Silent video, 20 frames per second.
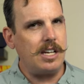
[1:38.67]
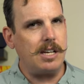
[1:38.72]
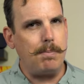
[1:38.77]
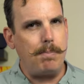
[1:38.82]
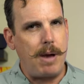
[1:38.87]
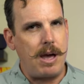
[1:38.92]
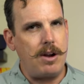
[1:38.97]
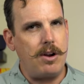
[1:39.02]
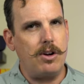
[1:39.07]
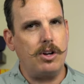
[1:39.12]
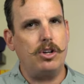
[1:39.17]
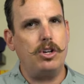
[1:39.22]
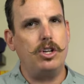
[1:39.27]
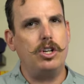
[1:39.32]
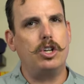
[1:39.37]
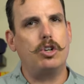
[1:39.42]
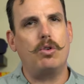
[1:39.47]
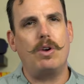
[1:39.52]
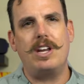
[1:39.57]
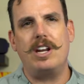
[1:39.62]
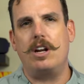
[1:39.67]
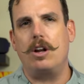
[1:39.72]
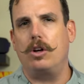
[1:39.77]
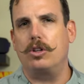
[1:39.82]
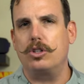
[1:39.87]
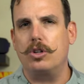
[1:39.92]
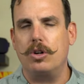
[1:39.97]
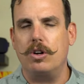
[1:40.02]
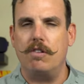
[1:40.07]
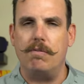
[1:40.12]
a competitor couldn't create an
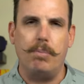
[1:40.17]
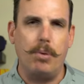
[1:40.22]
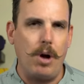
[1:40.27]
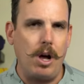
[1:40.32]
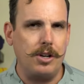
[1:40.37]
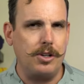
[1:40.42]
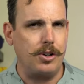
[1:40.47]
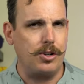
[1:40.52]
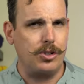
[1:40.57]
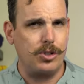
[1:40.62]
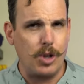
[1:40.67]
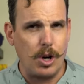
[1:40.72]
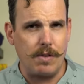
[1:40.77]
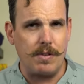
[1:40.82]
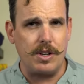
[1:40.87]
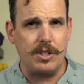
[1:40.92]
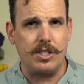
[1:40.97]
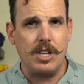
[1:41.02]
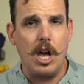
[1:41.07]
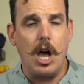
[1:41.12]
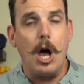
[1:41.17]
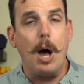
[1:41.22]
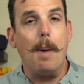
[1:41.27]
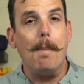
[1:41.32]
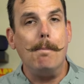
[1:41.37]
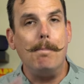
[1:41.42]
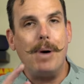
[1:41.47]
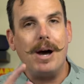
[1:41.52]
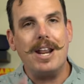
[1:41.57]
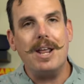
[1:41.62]
alternative product or service,
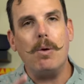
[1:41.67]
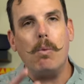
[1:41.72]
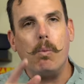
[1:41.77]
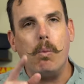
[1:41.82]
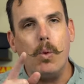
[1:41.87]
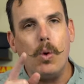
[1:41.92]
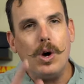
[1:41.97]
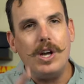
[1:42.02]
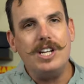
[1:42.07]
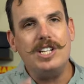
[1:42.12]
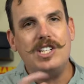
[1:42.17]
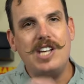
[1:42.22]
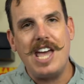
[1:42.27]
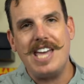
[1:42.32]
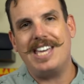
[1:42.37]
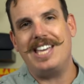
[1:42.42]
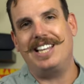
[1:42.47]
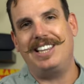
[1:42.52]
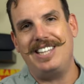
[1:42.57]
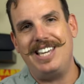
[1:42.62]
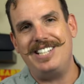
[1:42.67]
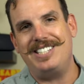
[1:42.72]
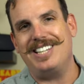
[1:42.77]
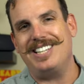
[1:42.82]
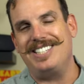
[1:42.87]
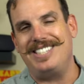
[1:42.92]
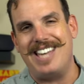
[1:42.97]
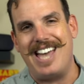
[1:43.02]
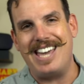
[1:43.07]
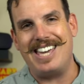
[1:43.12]
but it would take at least
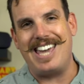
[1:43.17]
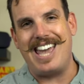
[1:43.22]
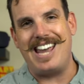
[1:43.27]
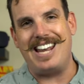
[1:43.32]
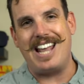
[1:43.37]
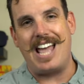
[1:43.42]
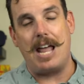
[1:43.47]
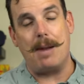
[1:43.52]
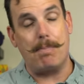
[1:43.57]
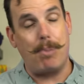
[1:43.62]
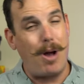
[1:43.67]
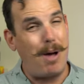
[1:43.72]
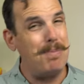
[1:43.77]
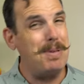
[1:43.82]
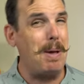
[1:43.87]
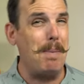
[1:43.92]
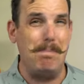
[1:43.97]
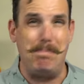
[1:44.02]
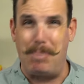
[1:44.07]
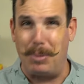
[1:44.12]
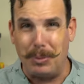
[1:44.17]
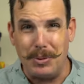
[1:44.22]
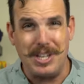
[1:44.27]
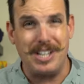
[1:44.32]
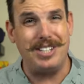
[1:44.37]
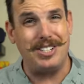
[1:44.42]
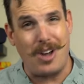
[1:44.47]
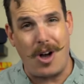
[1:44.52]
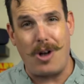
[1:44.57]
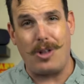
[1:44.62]
a decade and probably $1
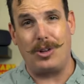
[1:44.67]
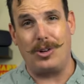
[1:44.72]
billion